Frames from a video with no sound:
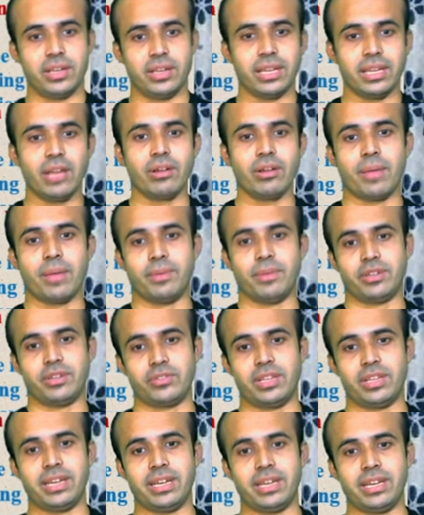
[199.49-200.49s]
Now coming to
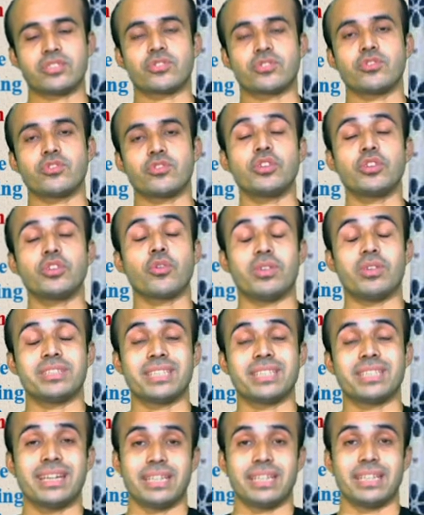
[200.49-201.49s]
the next question,
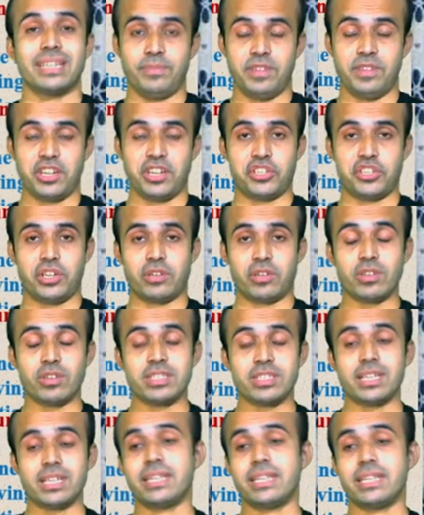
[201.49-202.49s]
consultative direction.
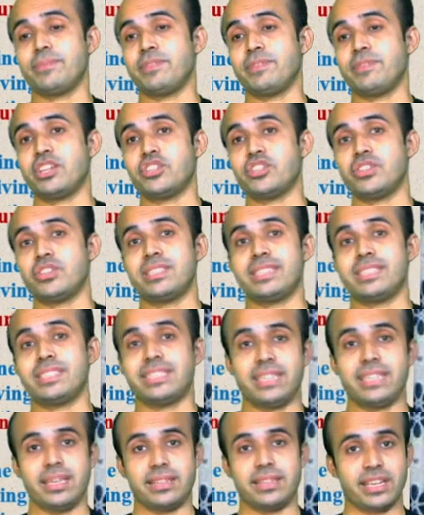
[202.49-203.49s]
Consultative direction
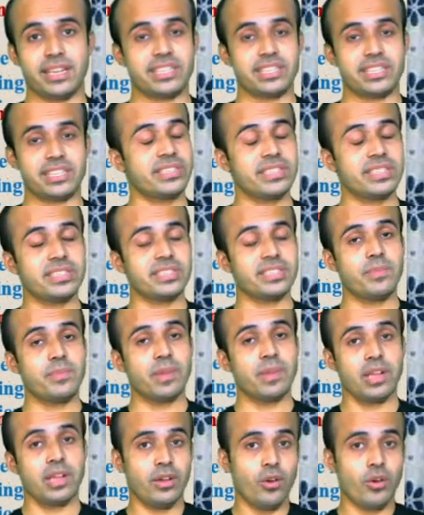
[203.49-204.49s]
is a direction system
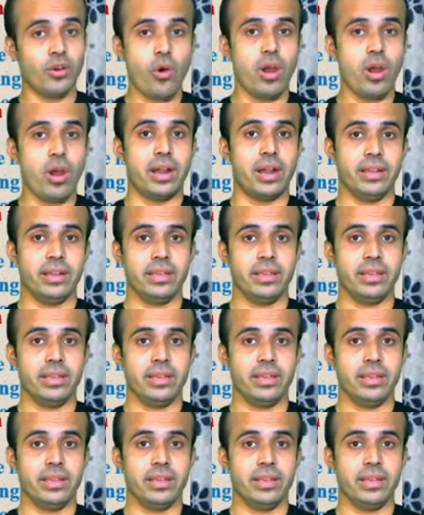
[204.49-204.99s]
where